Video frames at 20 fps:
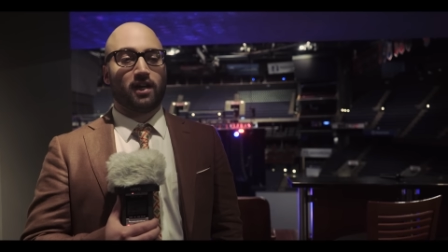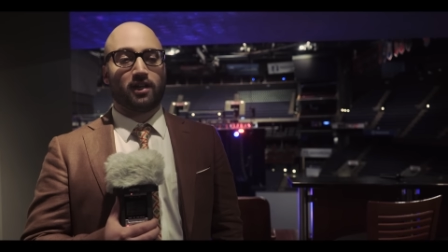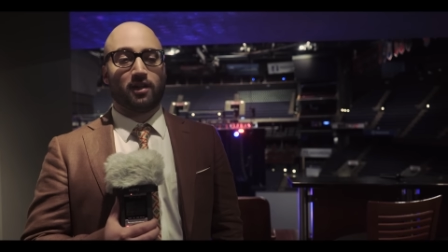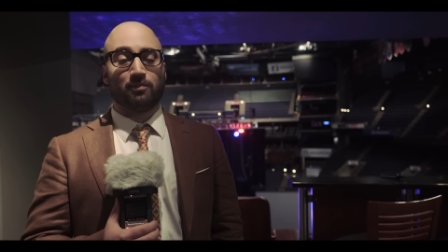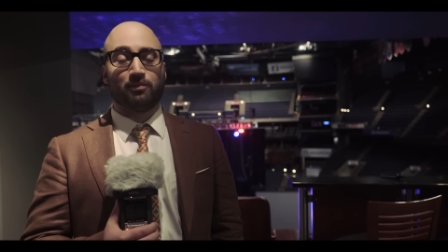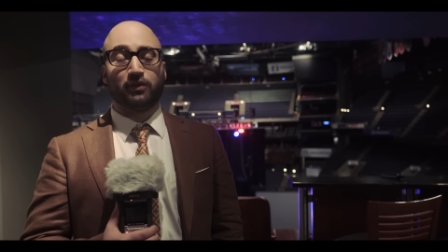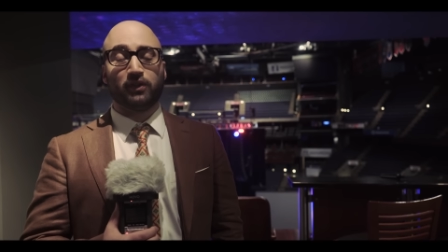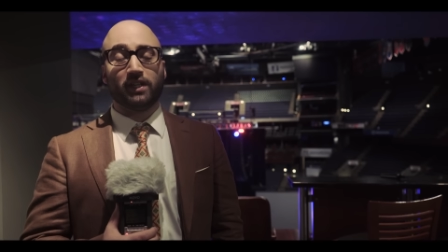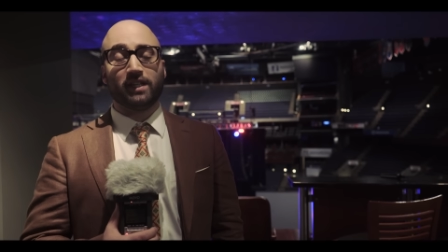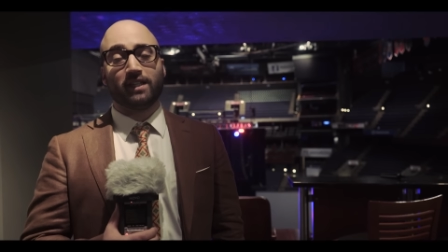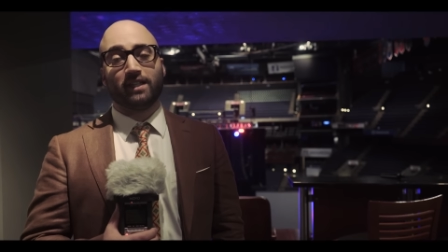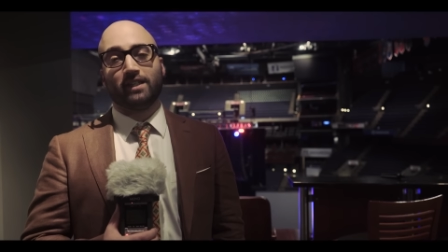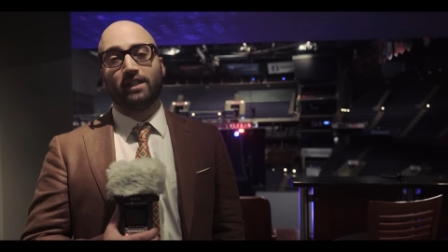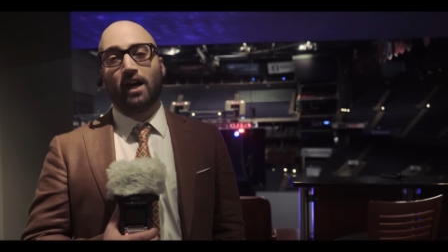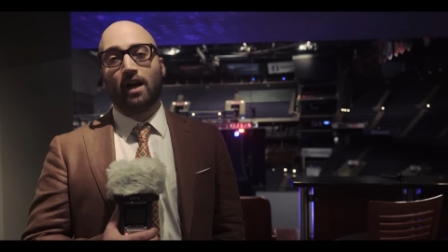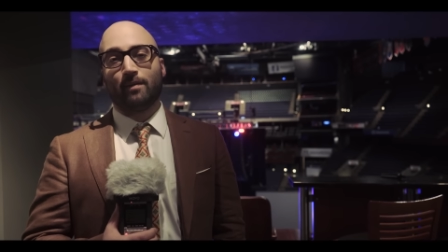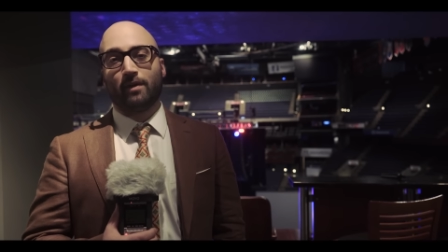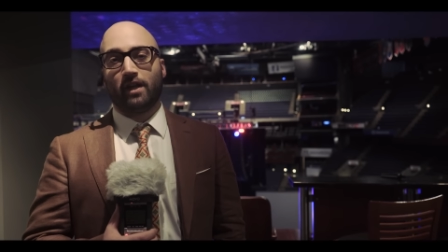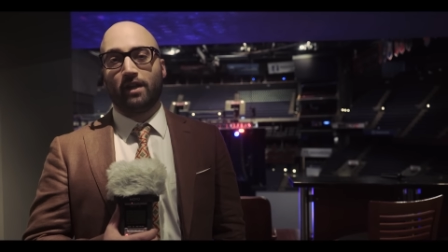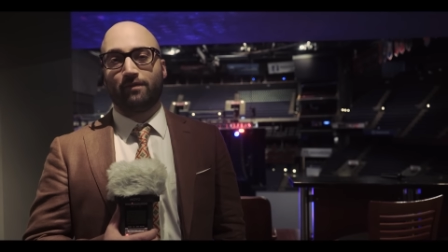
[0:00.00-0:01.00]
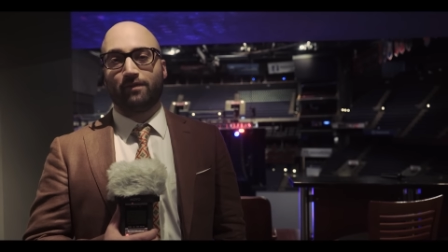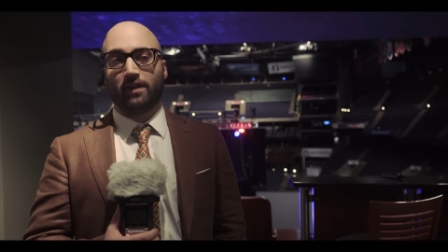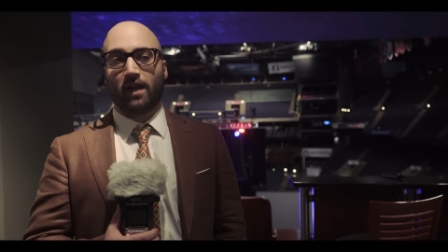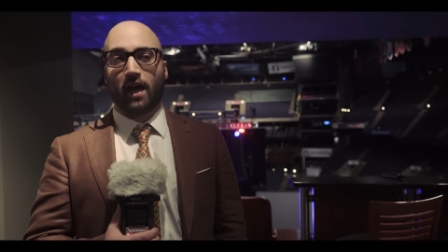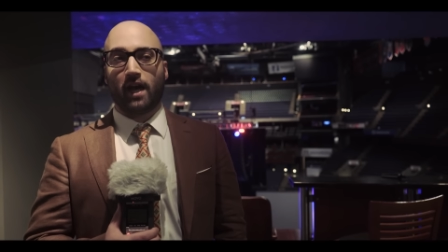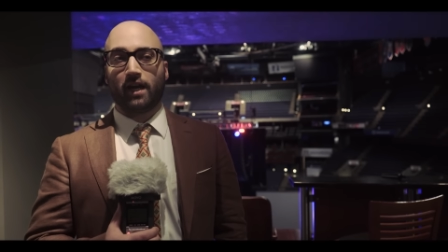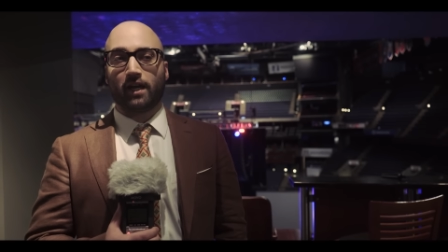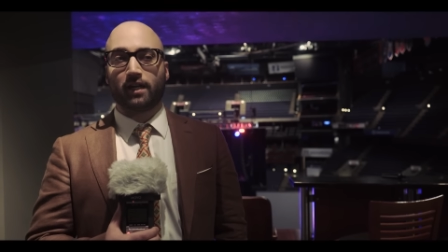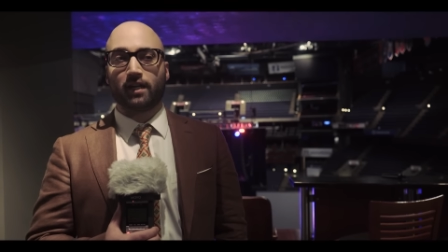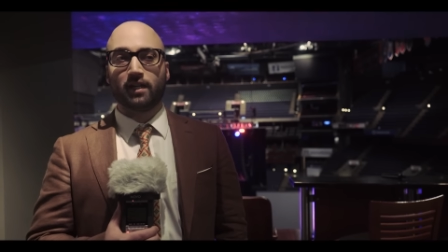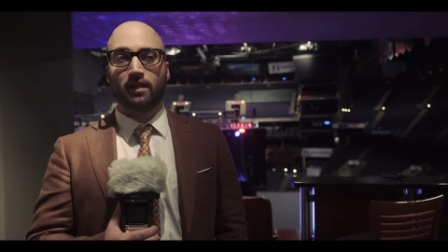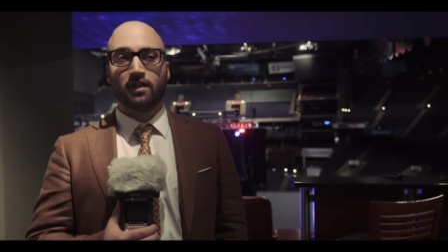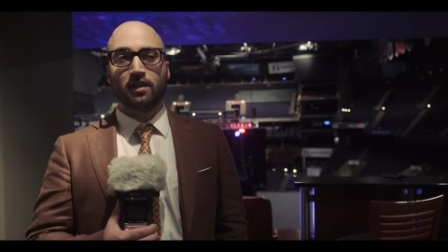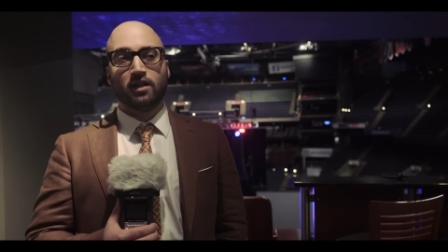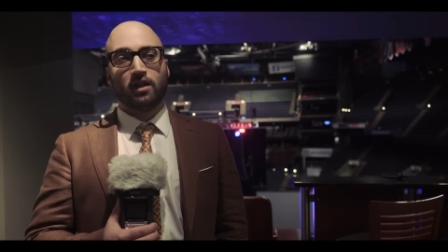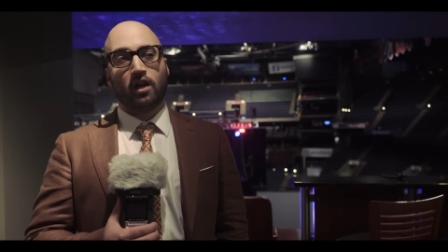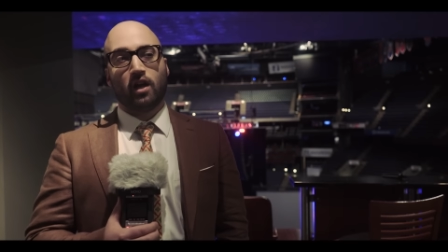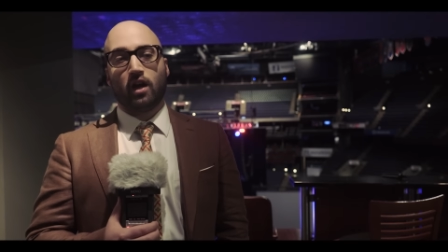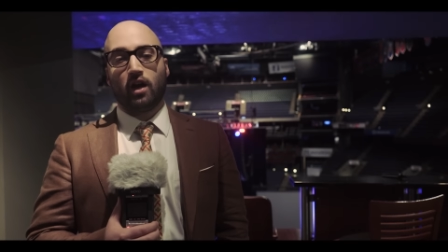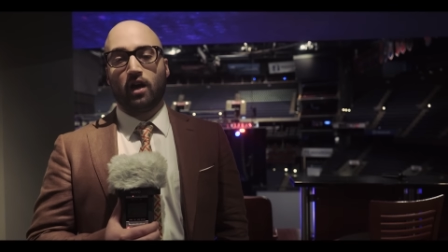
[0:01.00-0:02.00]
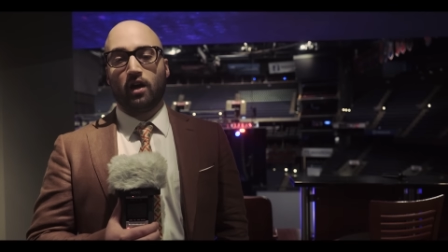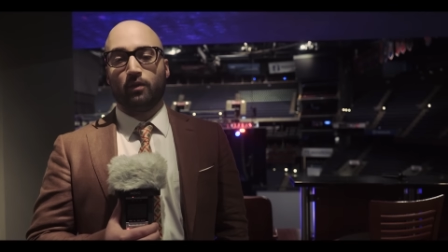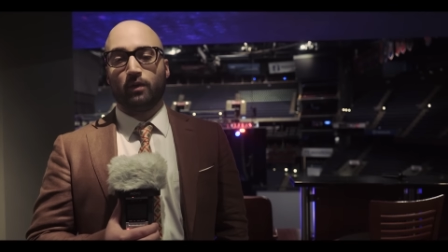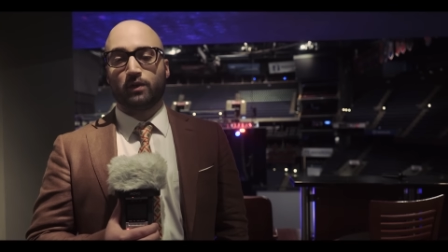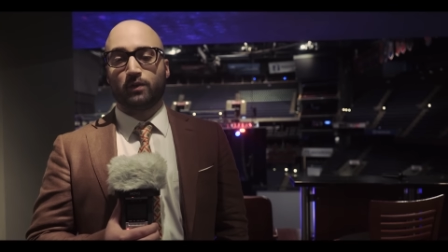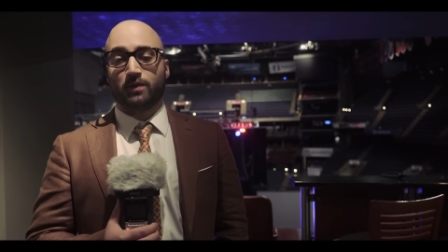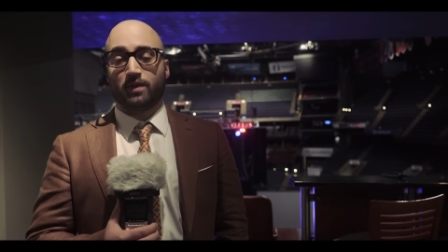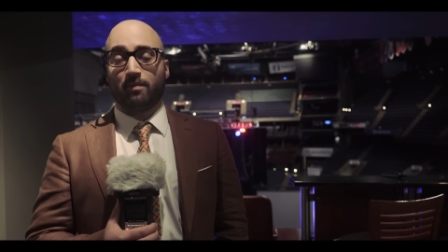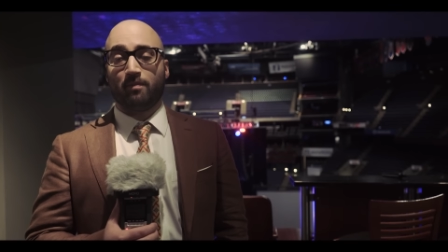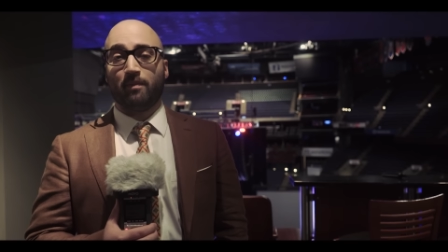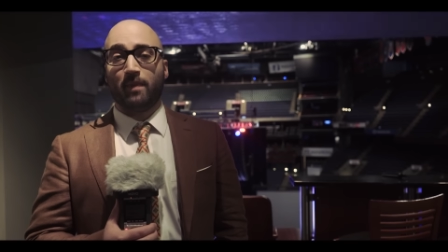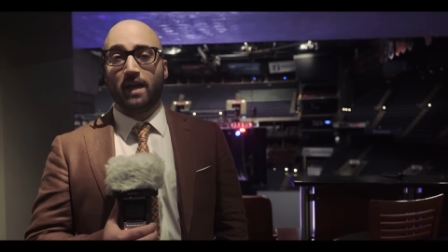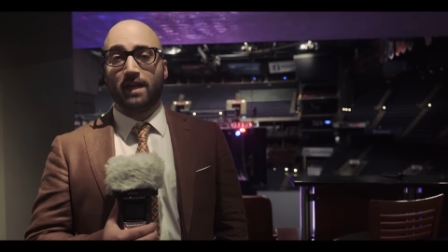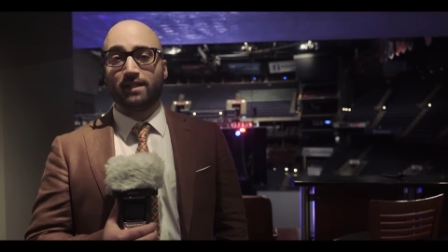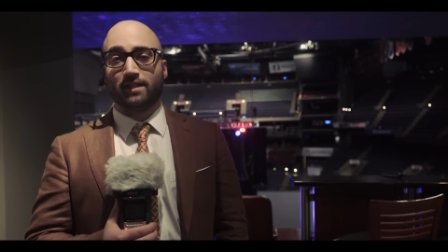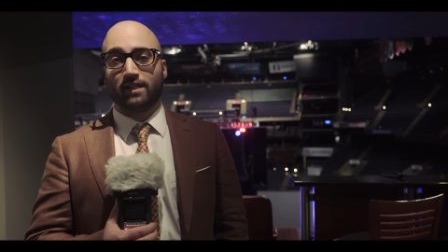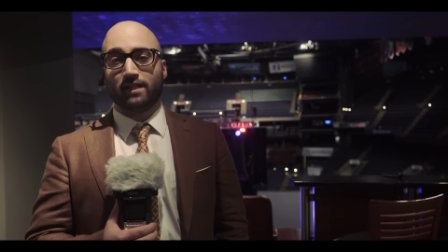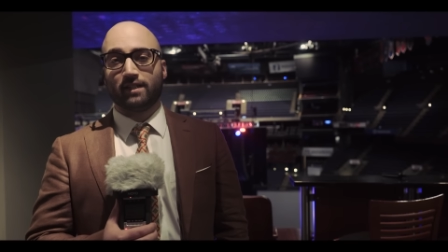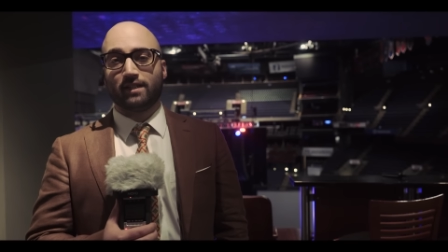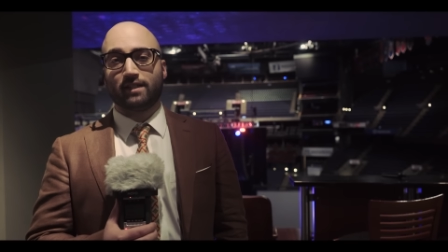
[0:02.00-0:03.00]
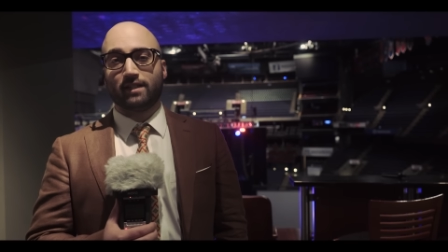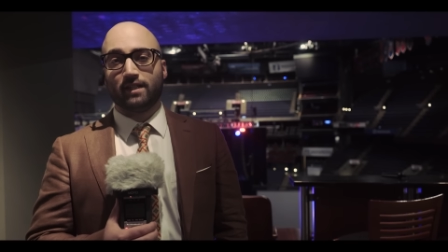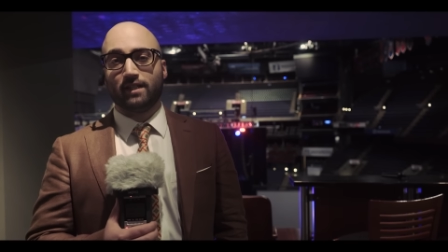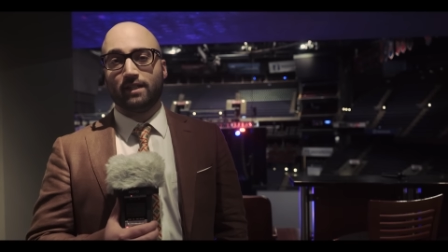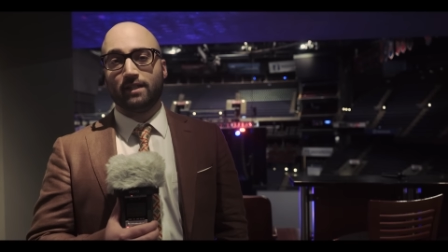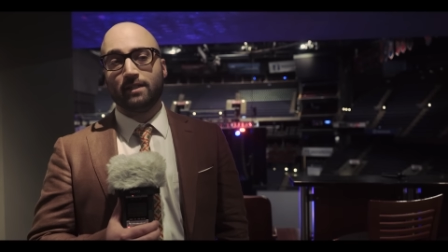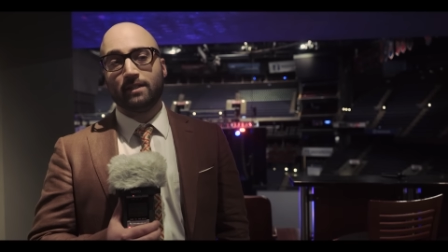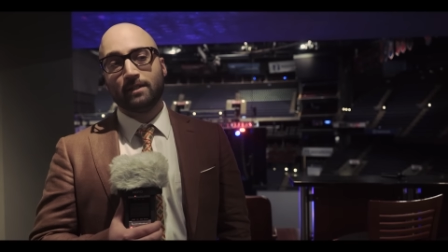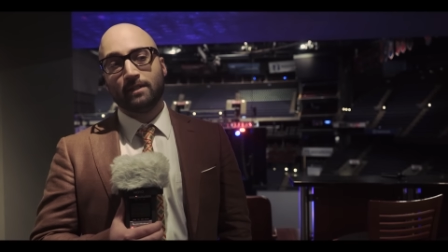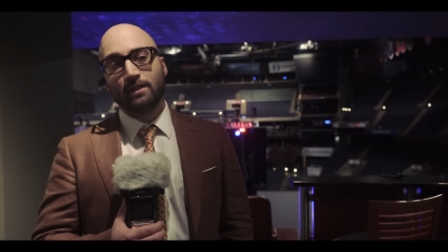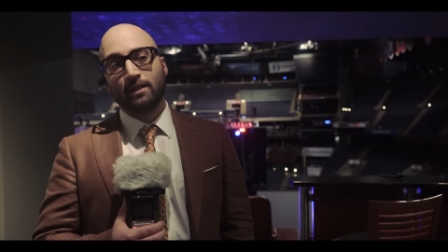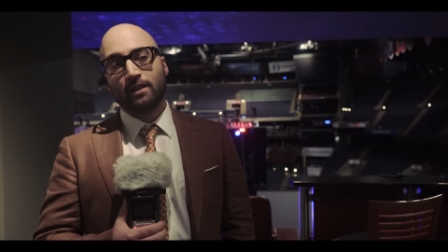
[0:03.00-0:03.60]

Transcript: completely dominate Fnatic, which was amazing to see.